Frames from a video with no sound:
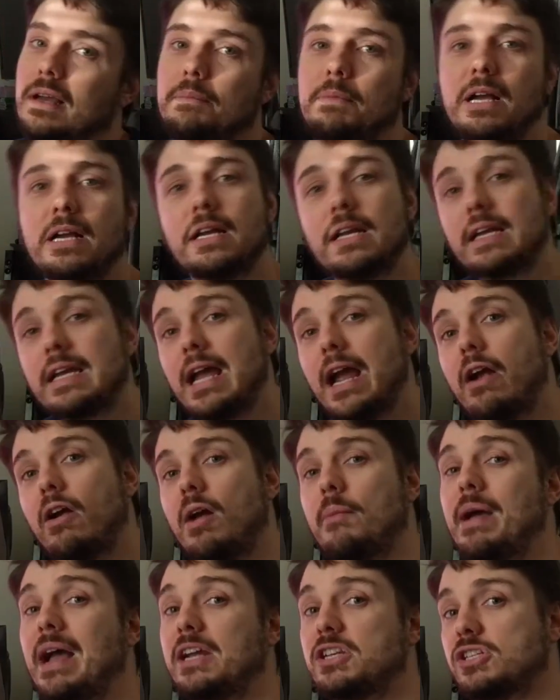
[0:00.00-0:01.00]
I'm not going to
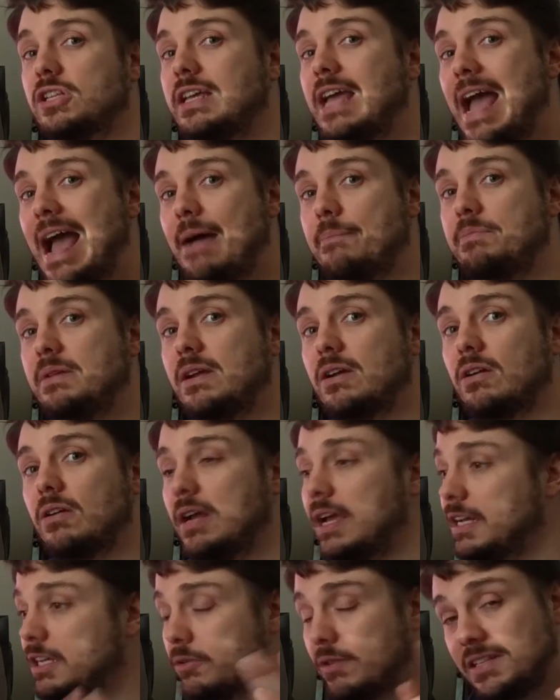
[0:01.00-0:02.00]
care. I'm actually
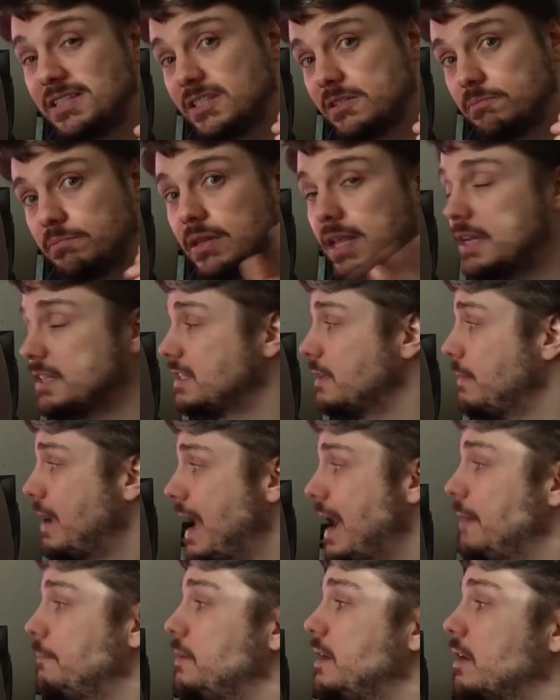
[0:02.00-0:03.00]
happier. Ignorance is bliss.
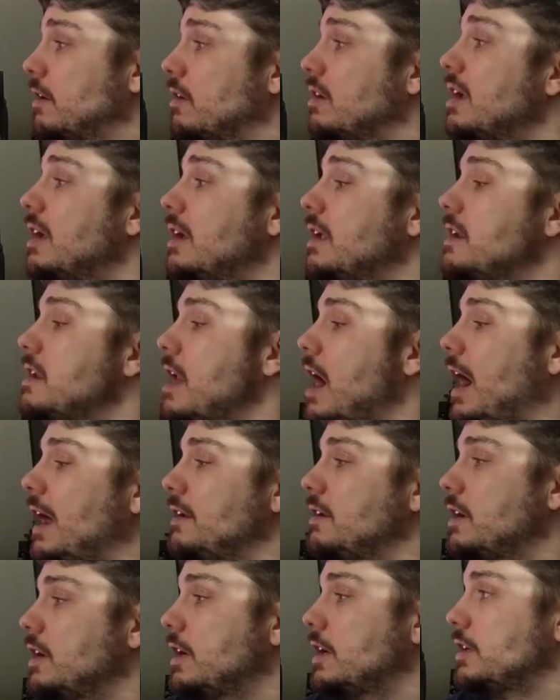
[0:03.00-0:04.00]
I'm happier
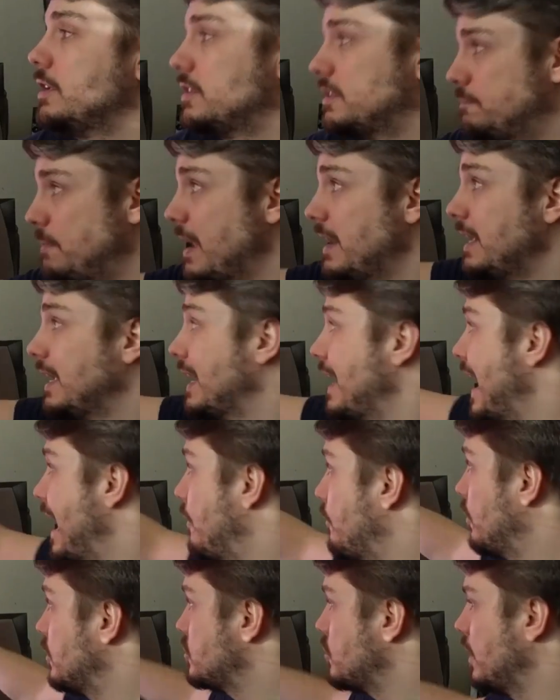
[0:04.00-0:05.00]
not spending an
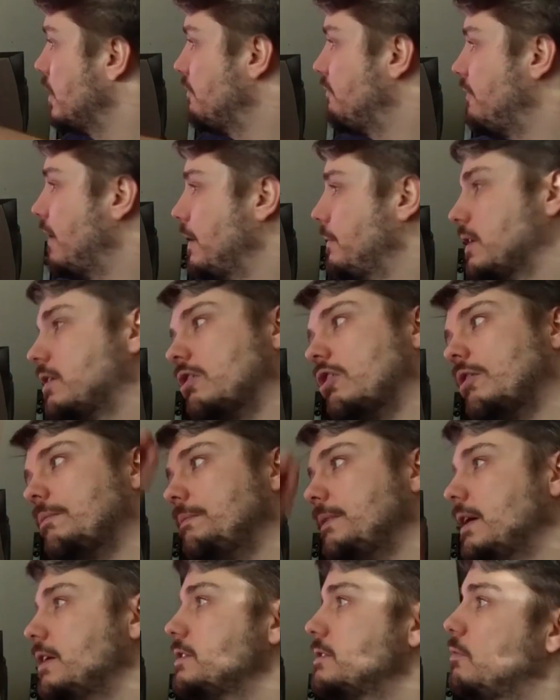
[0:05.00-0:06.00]
hour trying to find one and
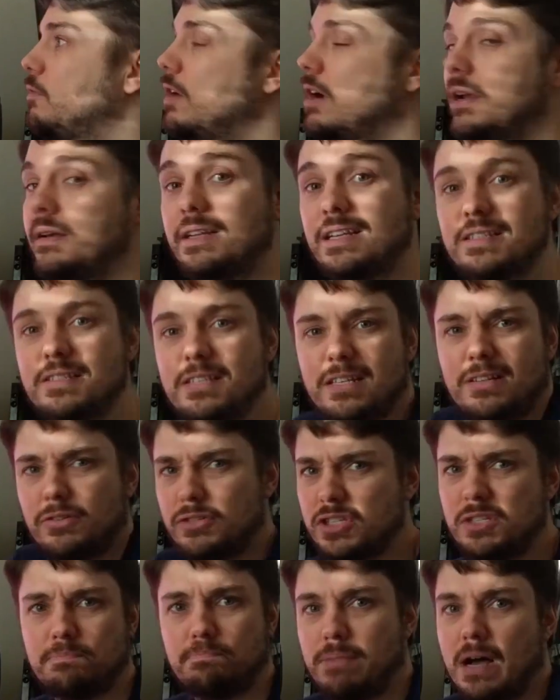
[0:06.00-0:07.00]
go, oh, there's the one, because
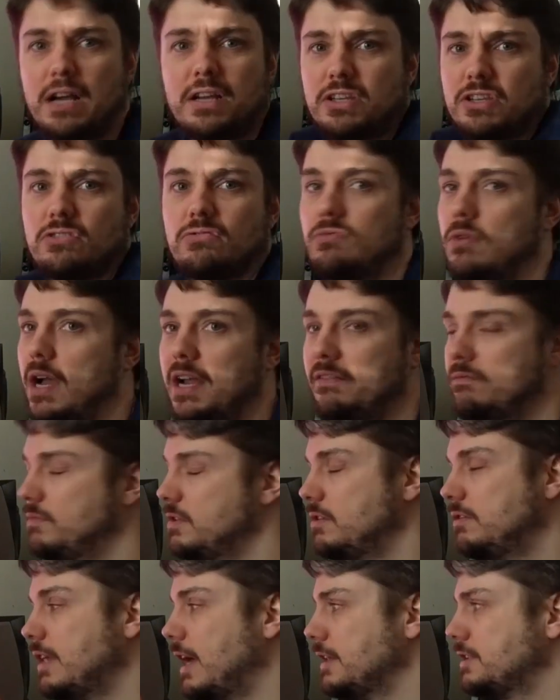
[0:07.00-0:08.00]
it'll just bug you. Why
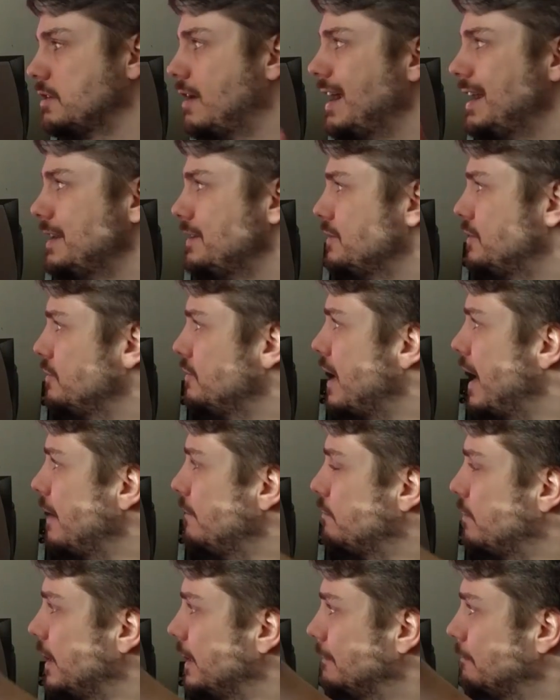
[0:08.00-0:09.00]
even do that? So I didn't do
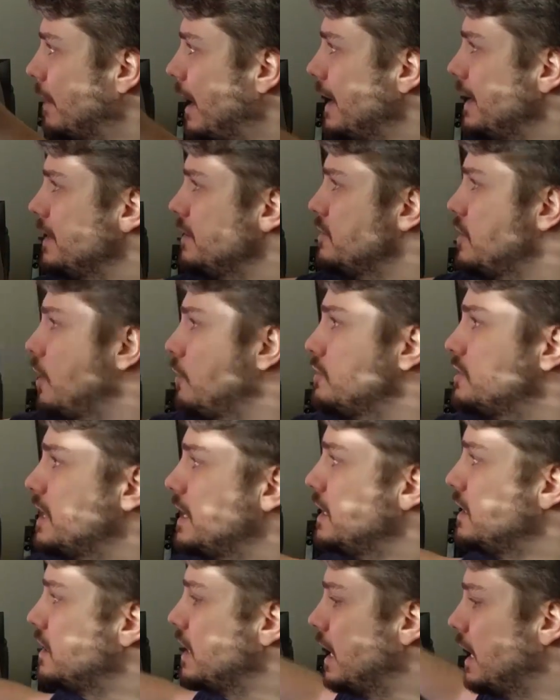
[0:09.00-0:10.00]
that, but I didn't
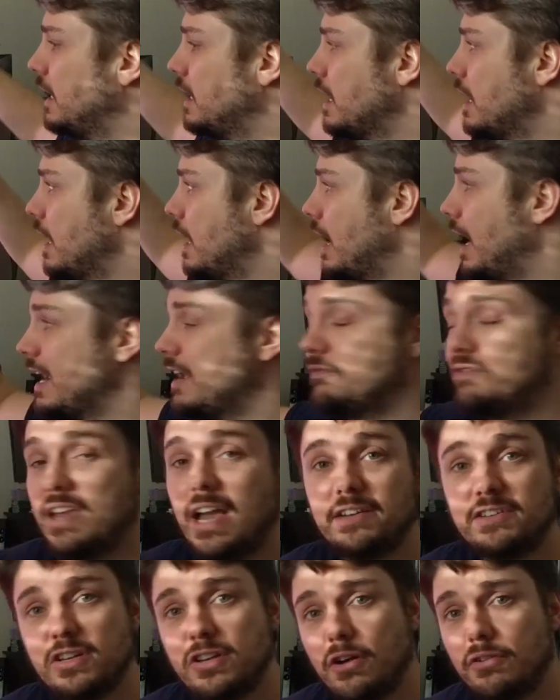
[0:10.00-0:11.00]
notice anything. I
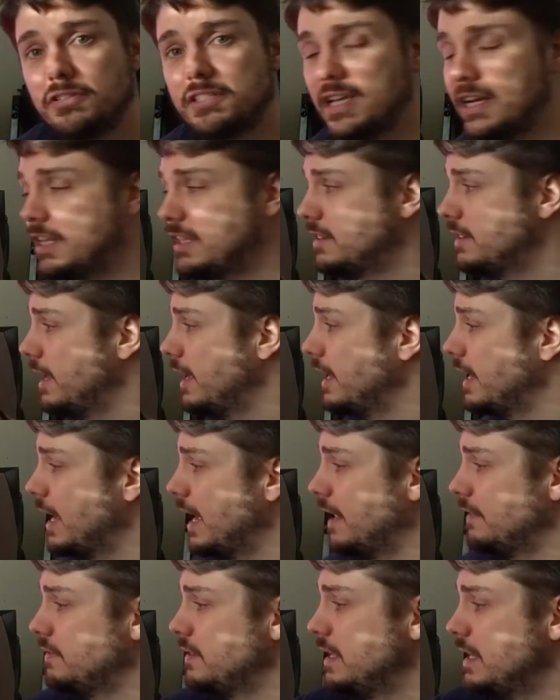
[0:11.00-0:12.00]
have yet to notice
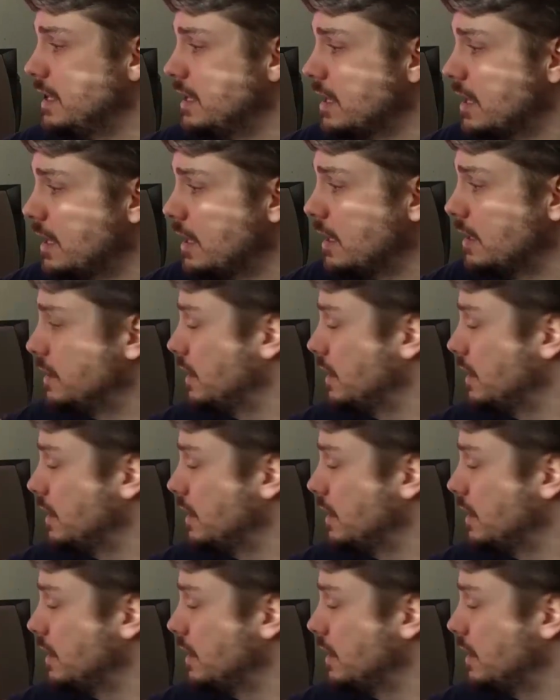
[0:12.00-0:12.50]
anything. And the